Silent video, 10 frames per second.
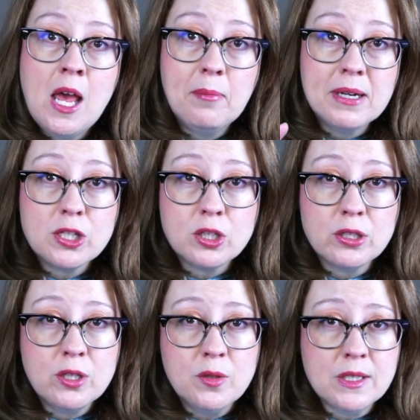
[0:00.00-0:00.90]
but it's
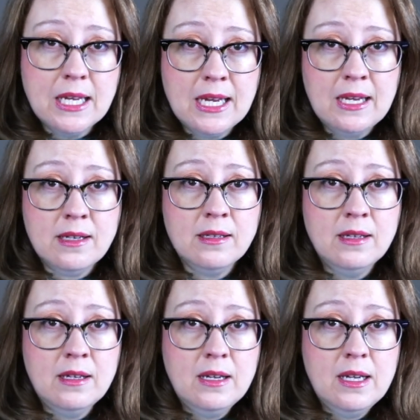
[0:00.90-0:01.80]
losing
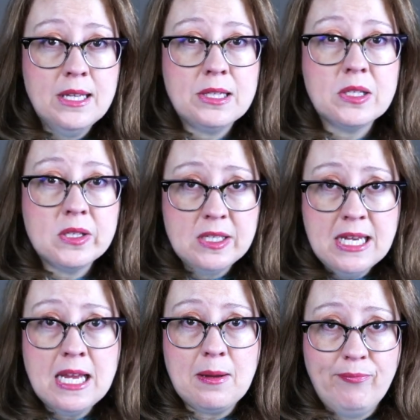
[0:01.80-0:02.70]
its
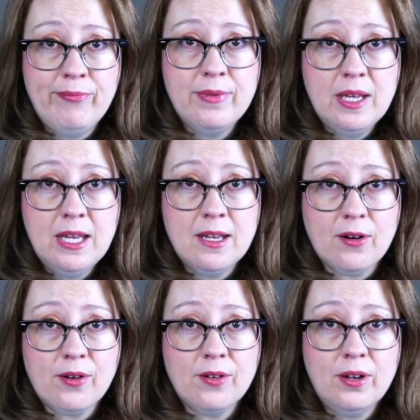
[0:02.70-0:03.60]
steam
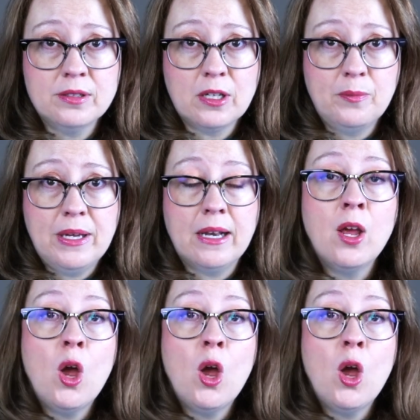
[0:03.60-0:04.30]
here a little bit.